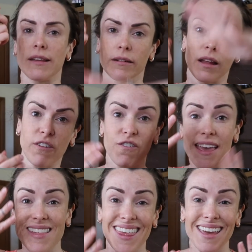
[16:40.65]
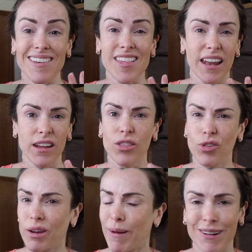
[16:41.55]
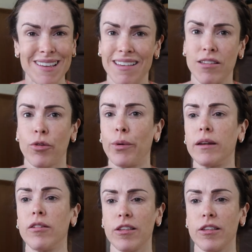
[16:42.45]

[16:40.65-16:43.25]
and like face things, and like they're only about like £6.